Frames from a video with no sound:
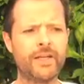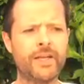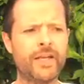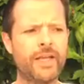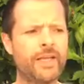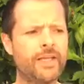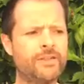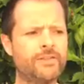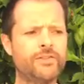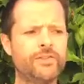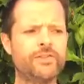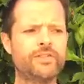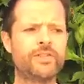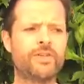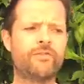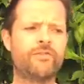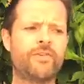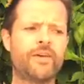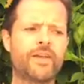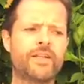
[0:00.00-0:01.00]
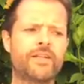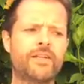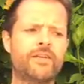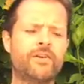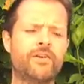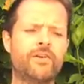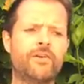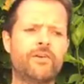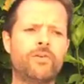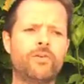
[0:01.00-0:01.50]
It just affected
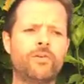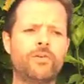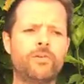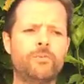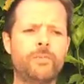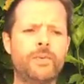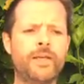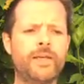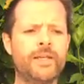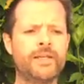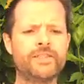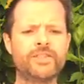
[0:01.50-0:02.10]
her whole being.